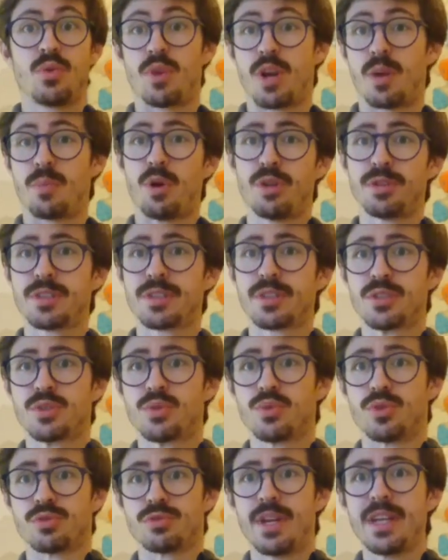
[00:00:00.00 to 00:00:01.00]
When I'm holding the
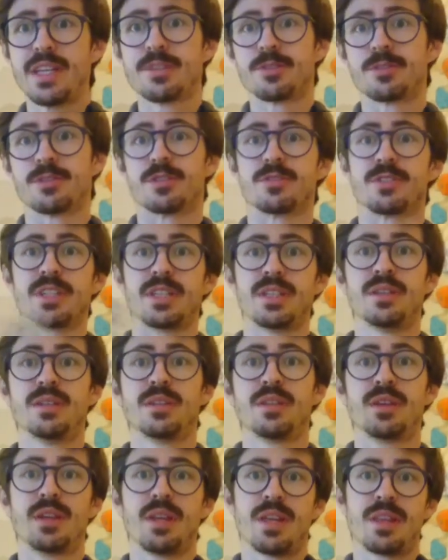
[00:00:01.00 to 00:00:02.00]
tool regularly,
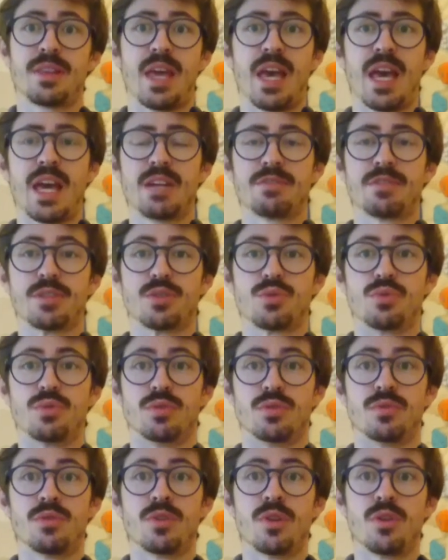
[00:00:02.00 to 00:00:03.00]
the head of the
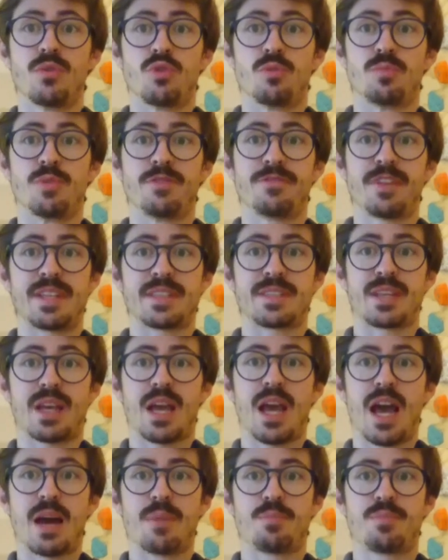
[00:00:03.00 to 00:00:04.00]
tool will be facing
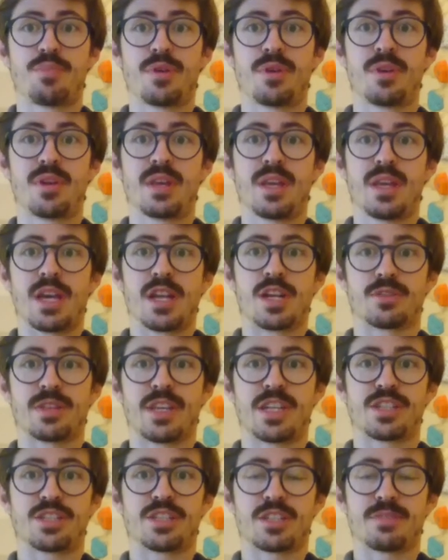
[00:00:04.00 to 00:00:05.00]
up in
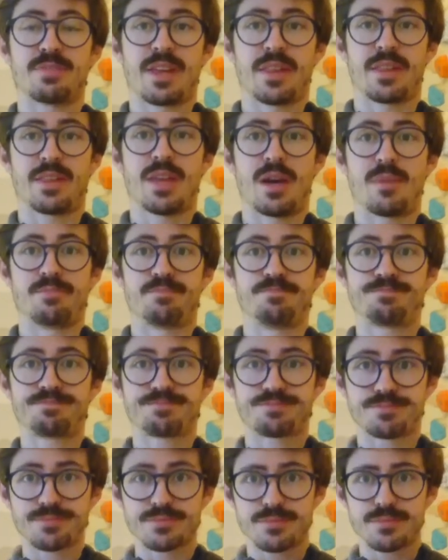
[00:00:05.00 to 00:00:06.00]
relation to my thumb.
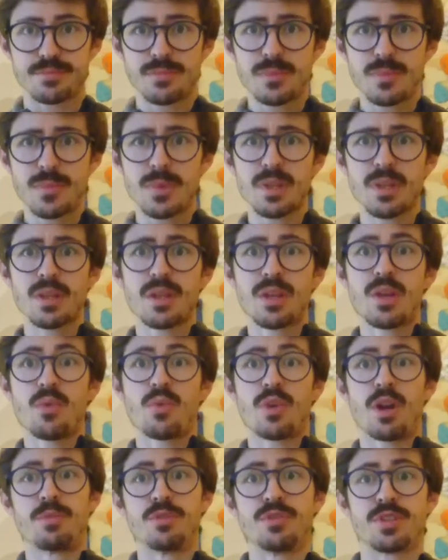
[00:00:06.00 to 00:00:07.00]

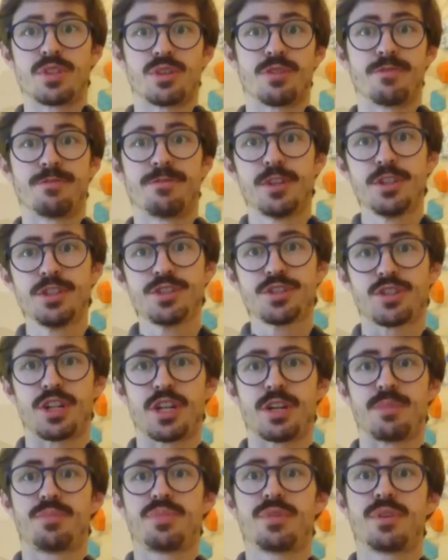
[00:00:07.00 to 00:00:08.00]
When I'm using reverse
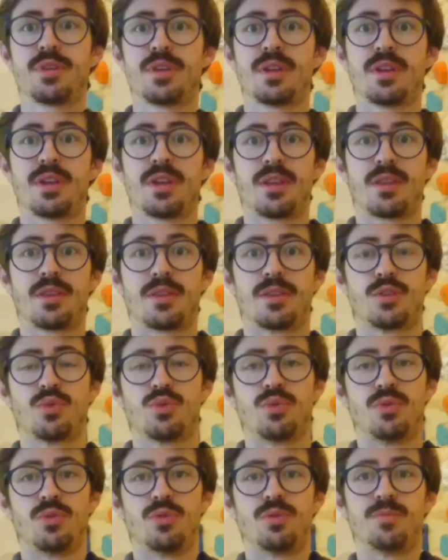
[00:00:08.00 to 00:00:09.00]
grip, the
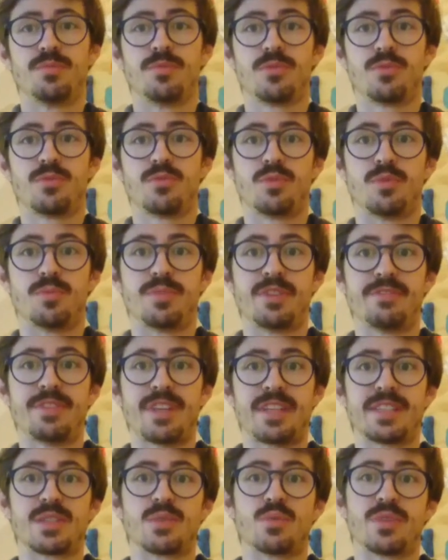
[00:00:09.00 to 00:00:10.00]
tool will be
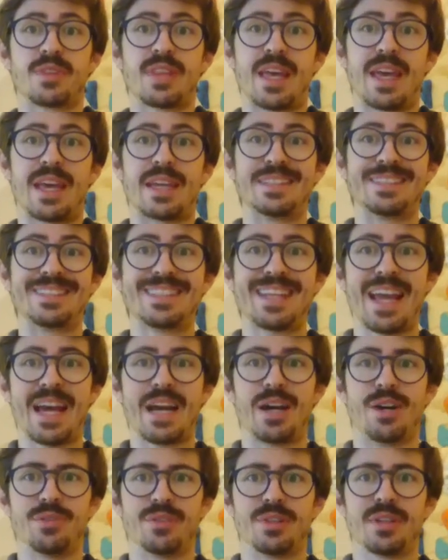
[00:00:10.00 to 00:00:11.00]
facing with the head
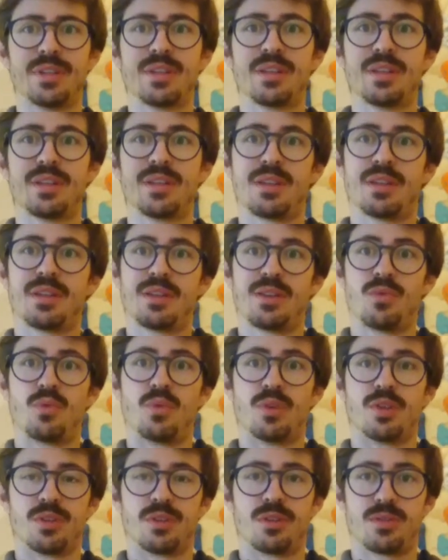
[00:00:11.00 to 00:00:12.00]
down
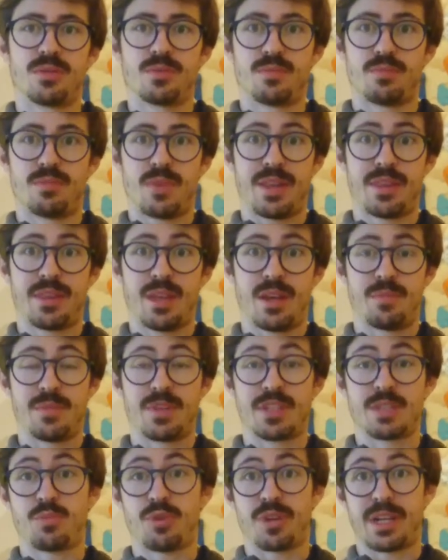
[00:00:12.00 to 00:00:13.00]
when my thumb
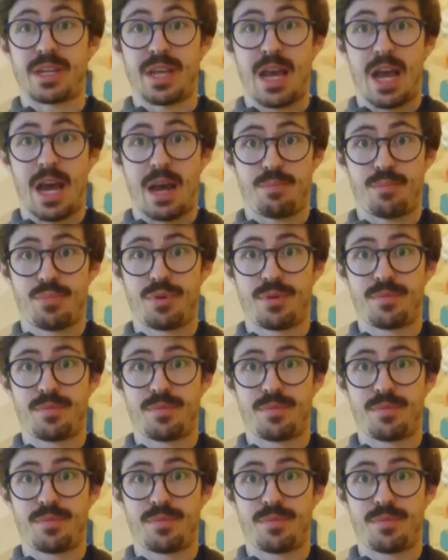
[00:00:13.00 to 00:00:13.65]
is pointing up.